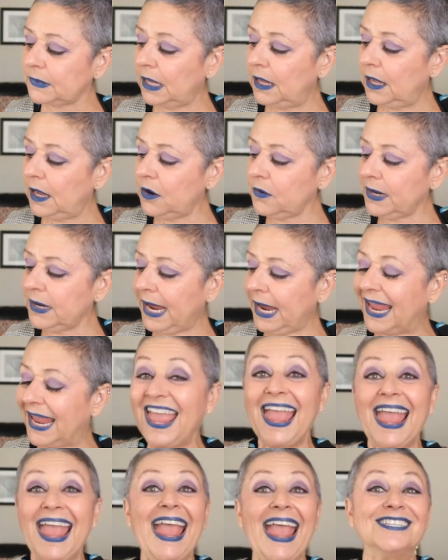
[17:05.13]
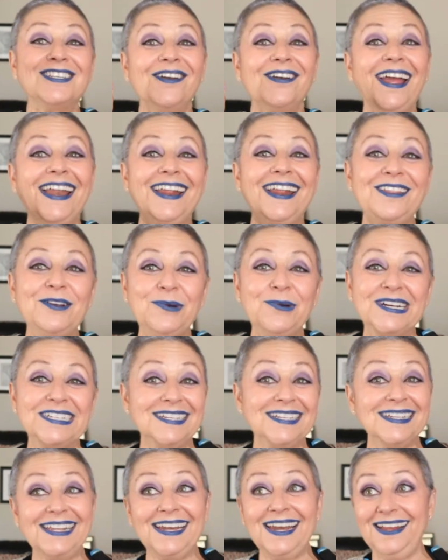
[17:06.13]
Okay, so another
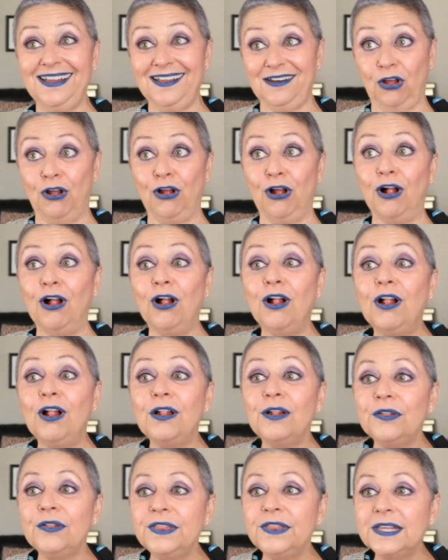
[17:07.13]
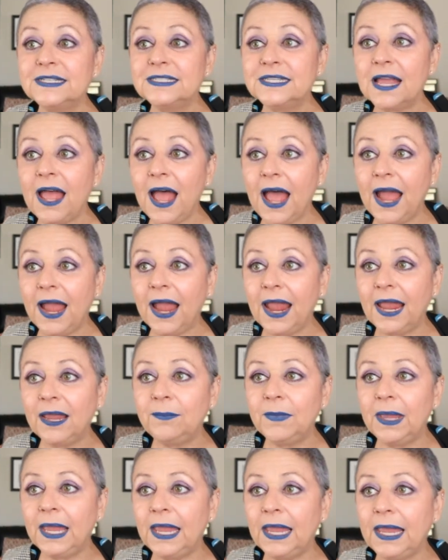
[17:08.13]
question that I get all the
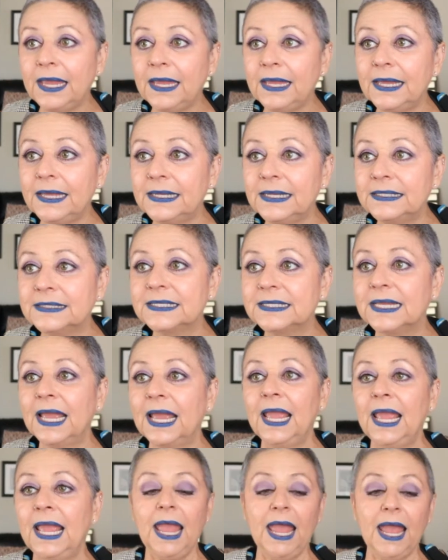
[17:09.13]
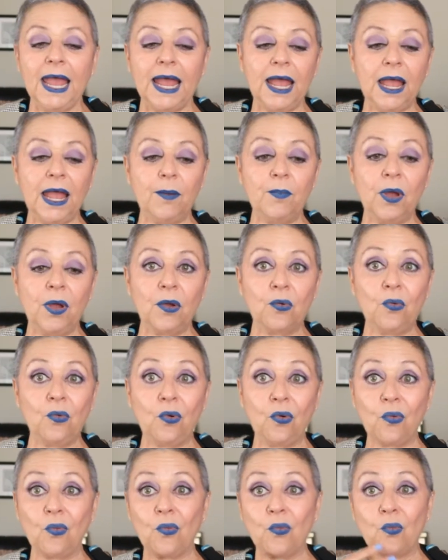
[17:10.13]
time is um,
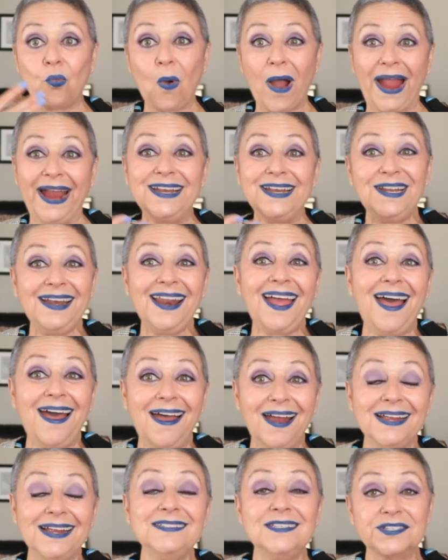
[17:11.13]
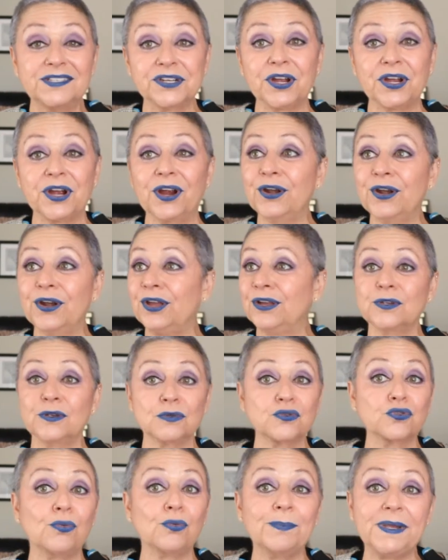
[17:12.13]
why did I start a
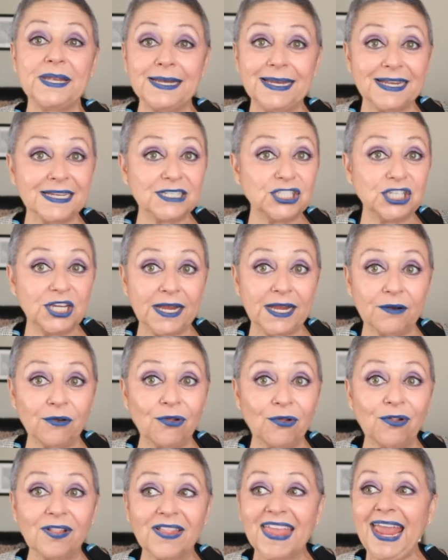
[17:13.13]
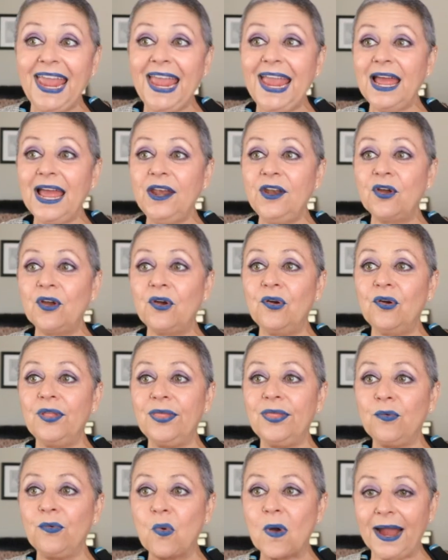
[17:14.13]
social media channel? And
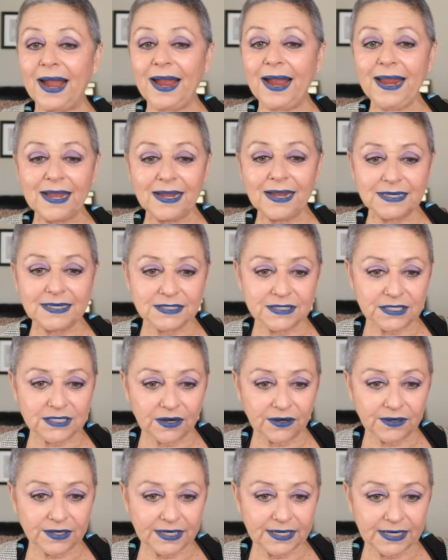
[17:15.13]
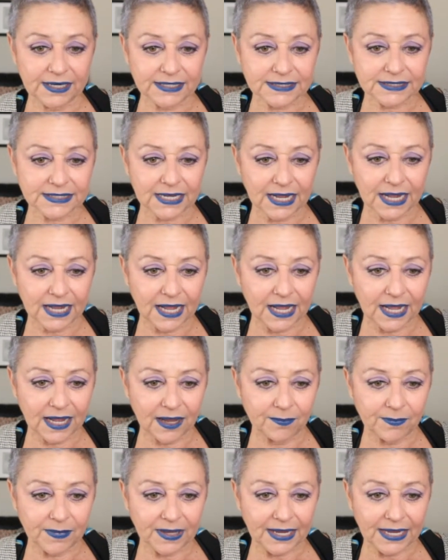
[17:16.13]
why I started it
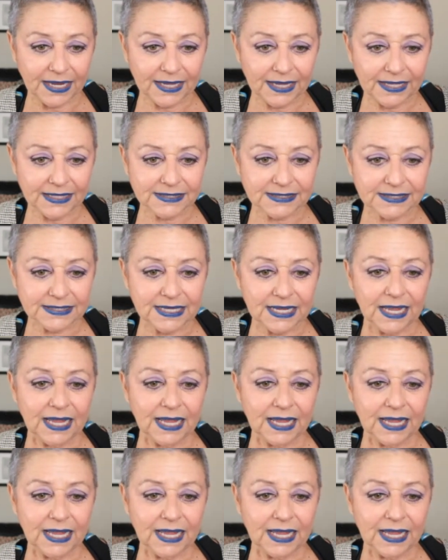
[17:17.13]
um, is